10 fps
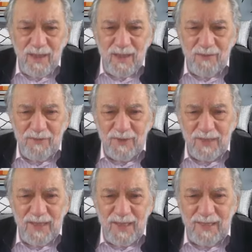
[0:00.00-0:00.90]
of
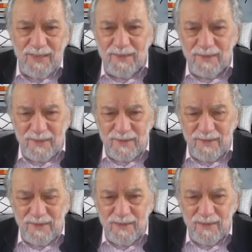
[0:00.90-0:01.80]

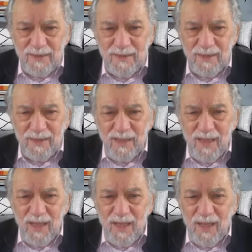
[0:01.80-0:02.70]
kindness,
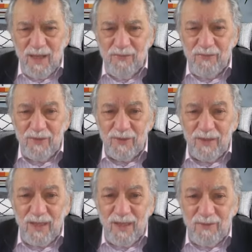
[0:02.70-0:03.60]
of
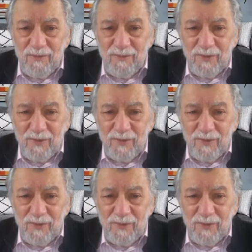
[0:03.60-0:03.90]
love,